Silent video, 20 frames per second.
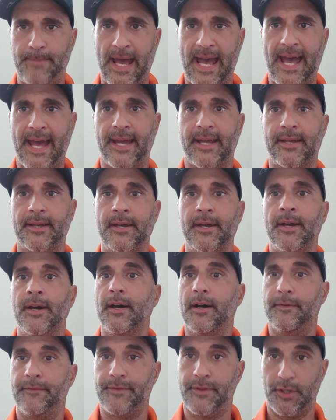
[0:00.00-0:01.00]
bag
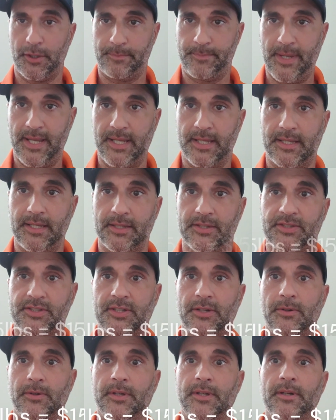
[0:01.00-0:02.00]
of their baking
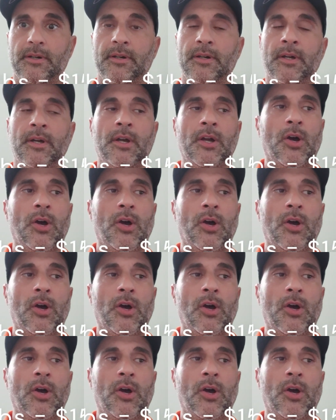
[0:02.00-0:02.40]
soda,